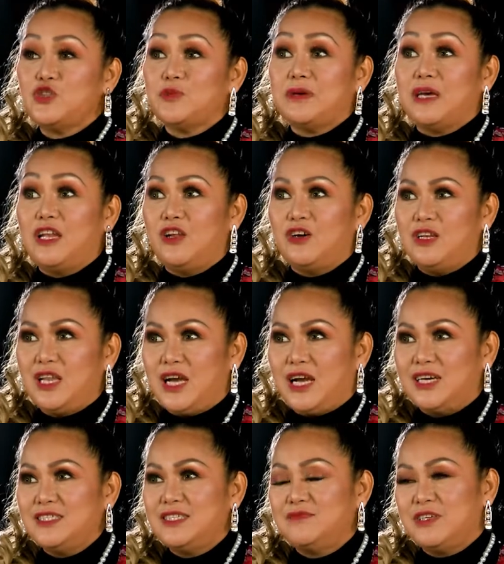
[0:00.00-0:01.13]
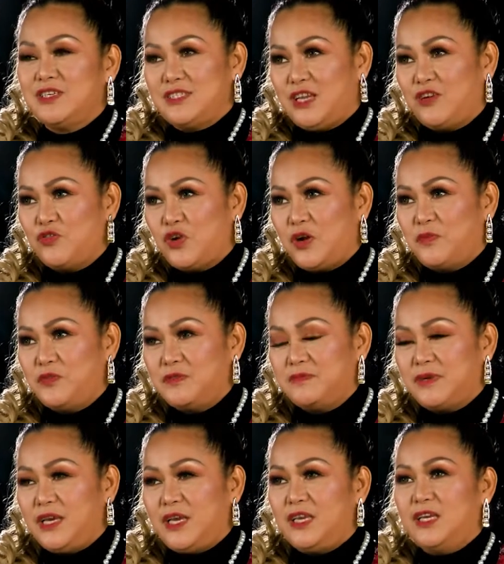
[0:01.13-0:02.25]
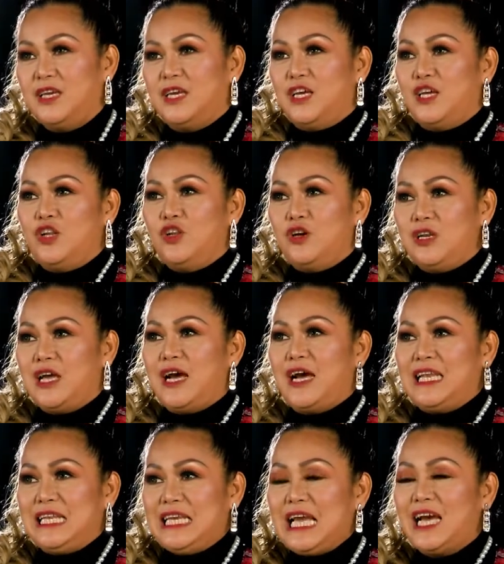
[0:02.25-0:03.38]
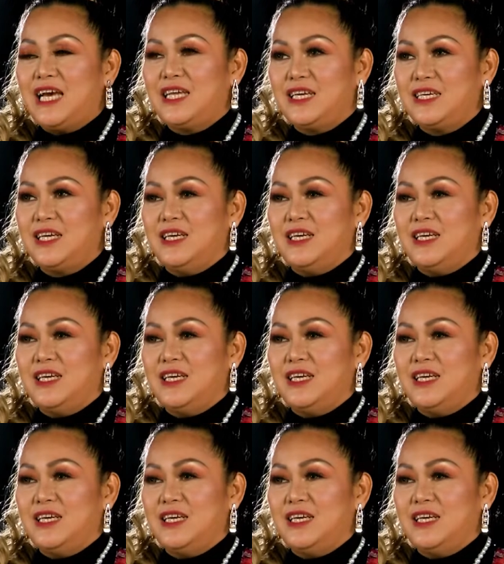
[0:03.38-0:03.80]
to my lola, because I grew up with my lola Aliha